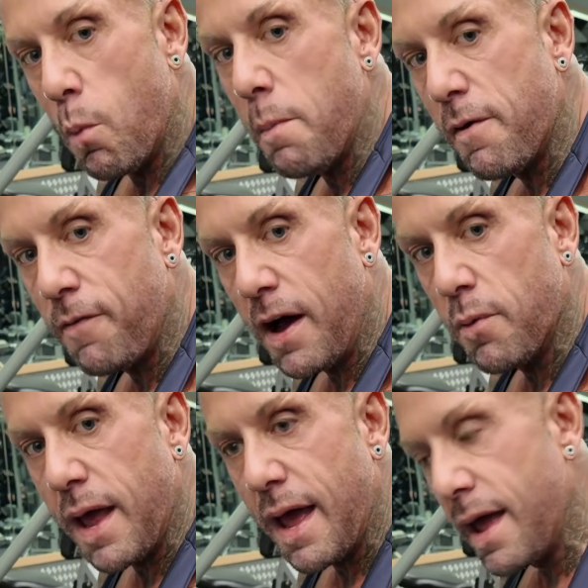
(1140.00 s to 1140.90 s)
When we fail
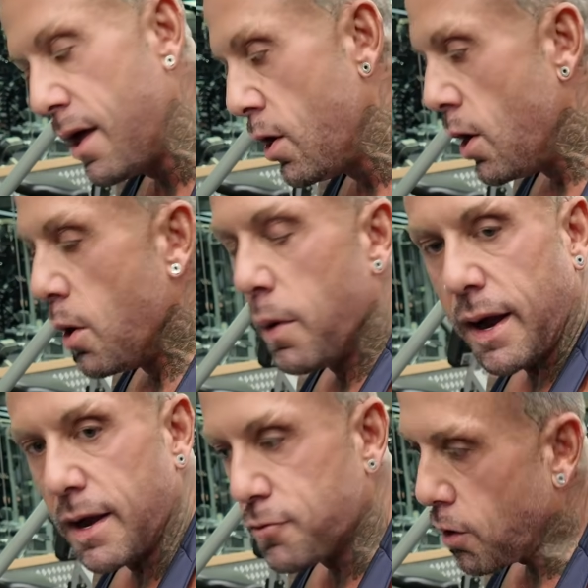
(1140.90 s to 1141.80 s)
there, we're
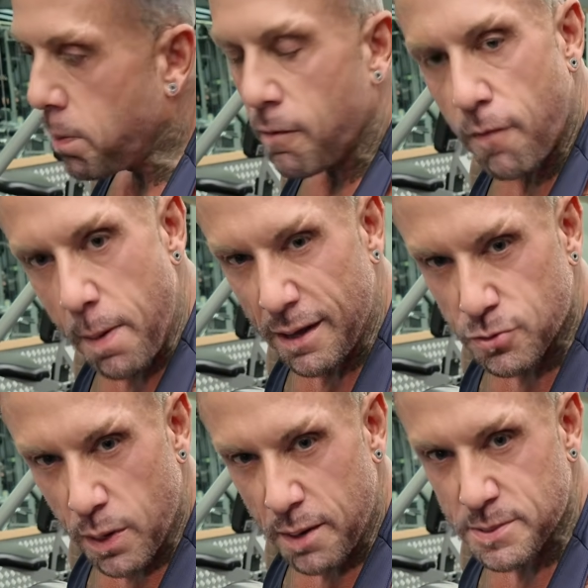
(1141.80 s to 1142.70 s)
going to drop off about
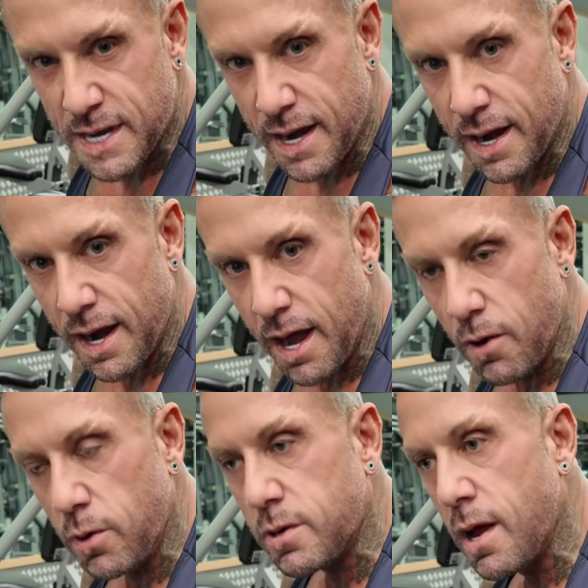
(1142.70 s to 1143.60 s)
20% of the
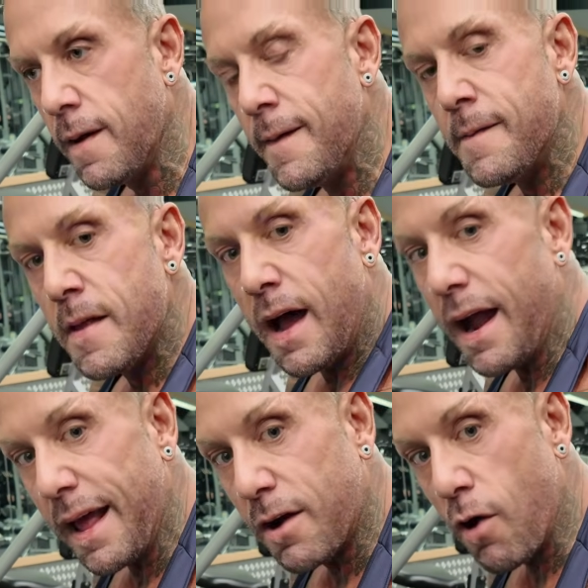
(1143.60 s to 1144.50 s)
load
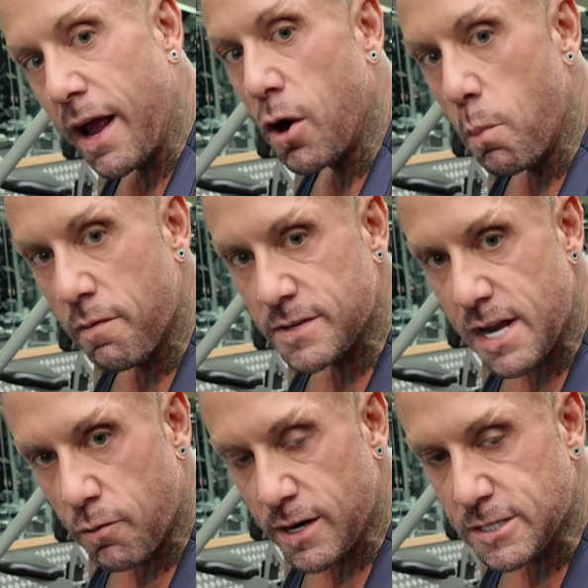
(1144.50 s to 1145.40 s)
and then crack on with as
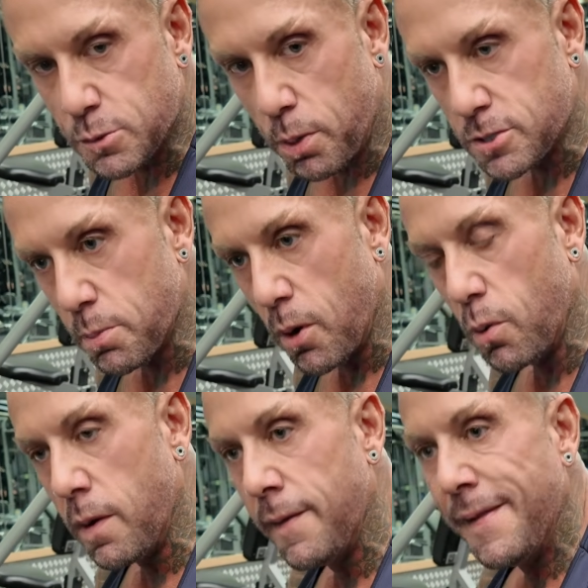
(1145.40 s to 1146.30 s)
little rest as
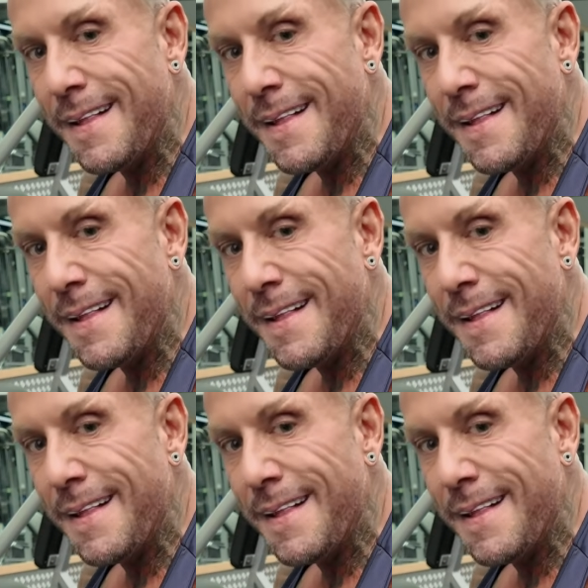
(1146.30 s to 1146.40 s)
possible.